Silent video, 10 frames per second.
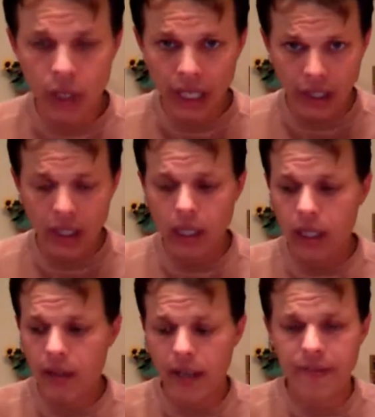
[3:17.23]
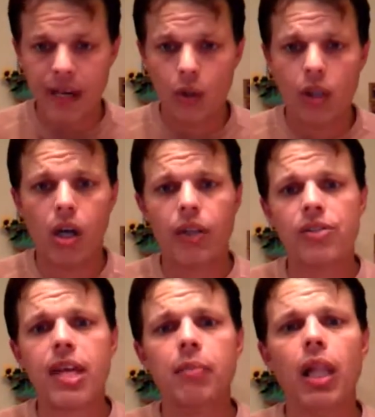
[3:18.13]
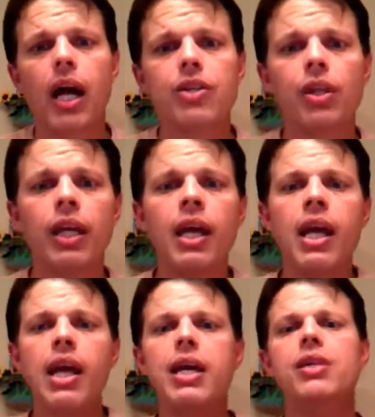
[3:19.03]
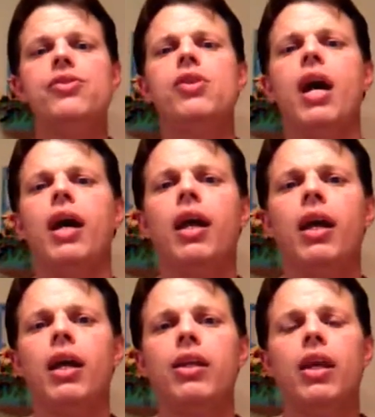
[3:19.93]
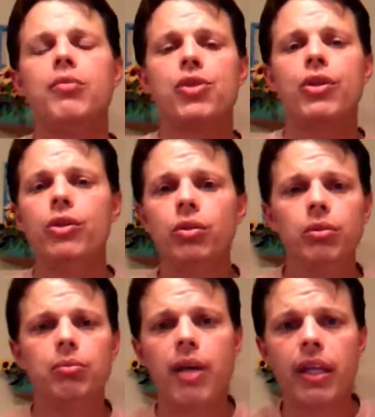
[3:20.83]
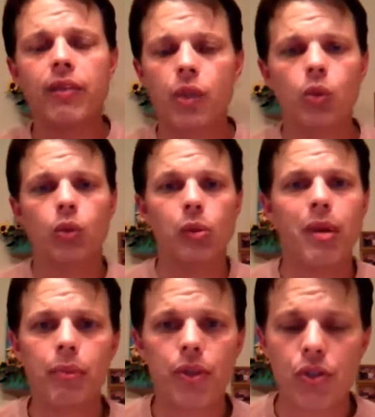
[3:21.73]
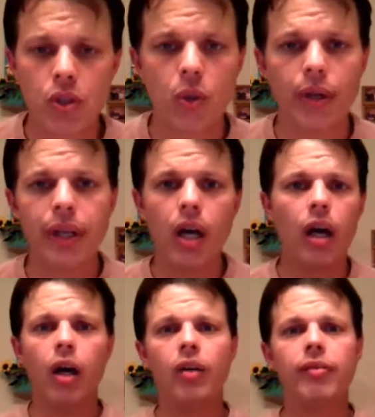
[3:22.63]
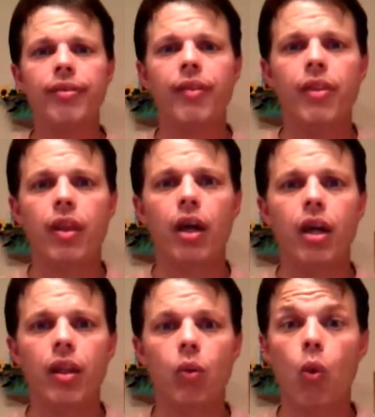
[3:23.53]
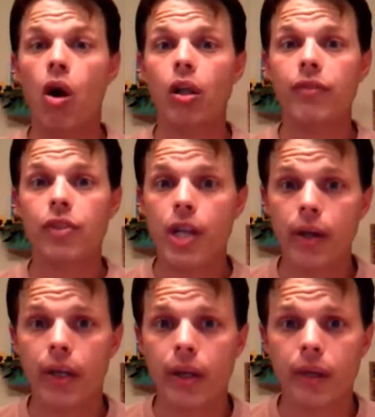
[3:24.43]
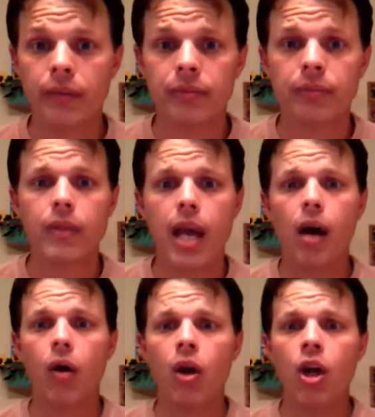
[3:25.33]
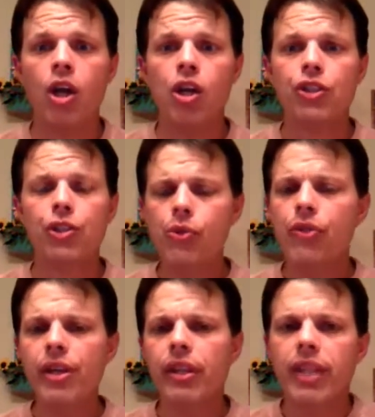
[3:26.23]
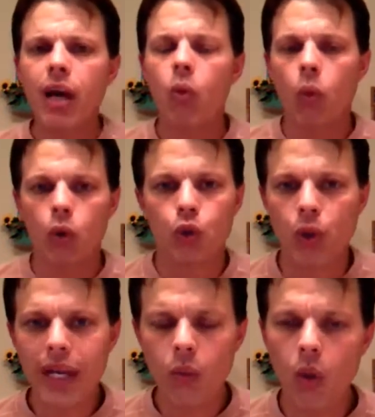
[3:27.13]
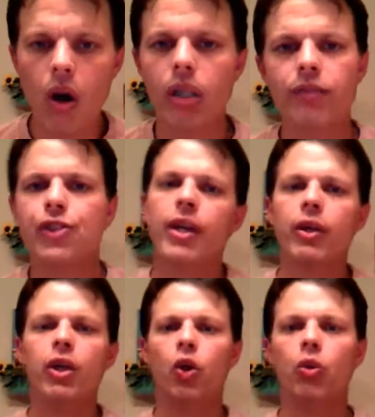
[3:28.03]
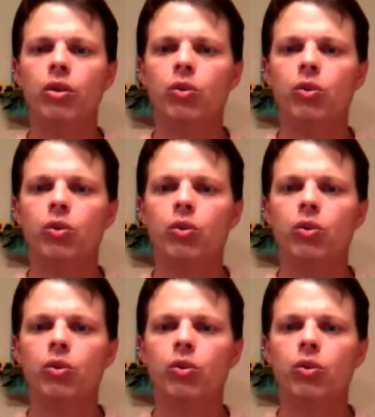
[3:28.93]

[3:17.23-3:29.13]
and that follow along the same logic. I'm sure many of you will remember the story of the wall of Jericho. Now, do you think that great wall of Jericho